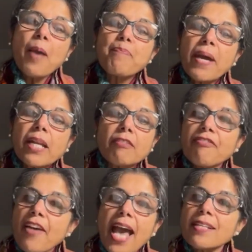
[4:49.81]
I
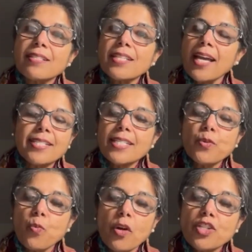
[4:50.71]
pedaled fast, I
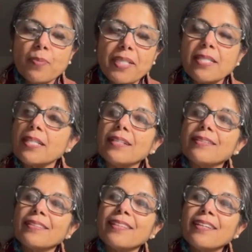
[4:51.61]
didn't want to be seen.